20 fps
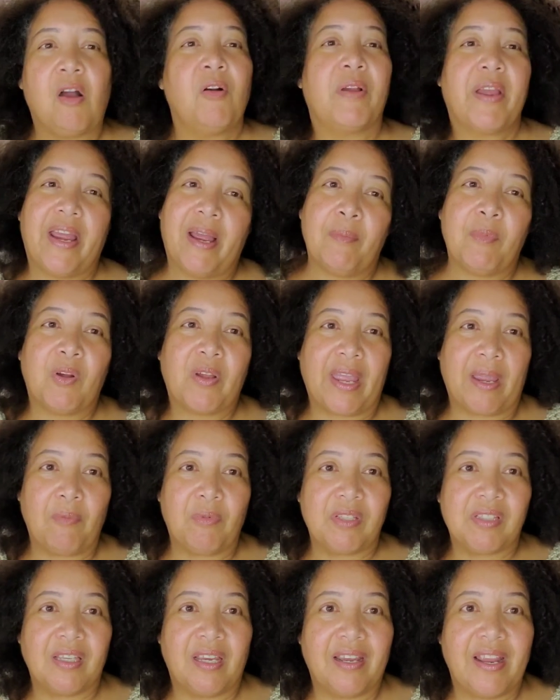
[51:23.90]
Okay, I'm okay
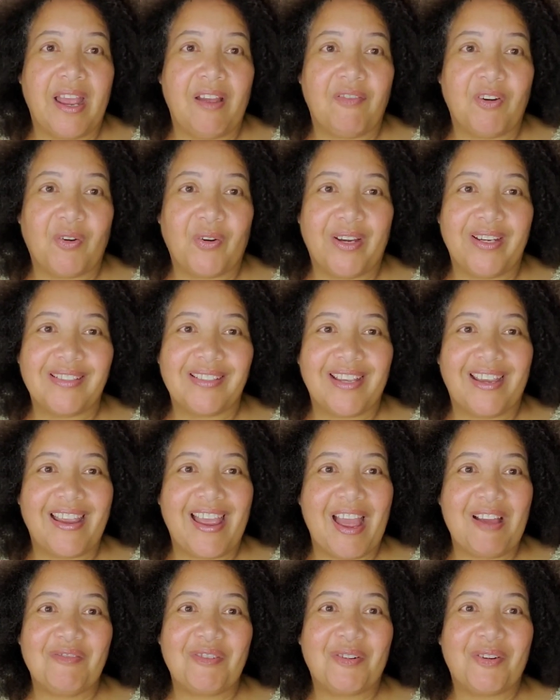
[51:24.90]
with saying have a great day.
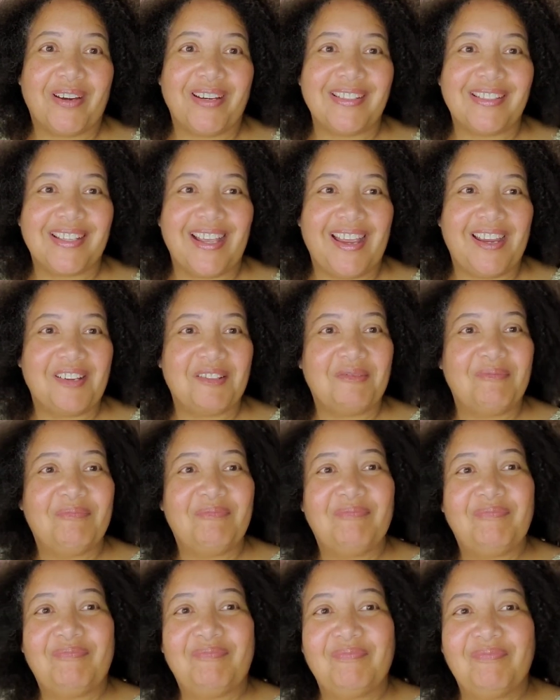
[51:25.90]
Have a great day.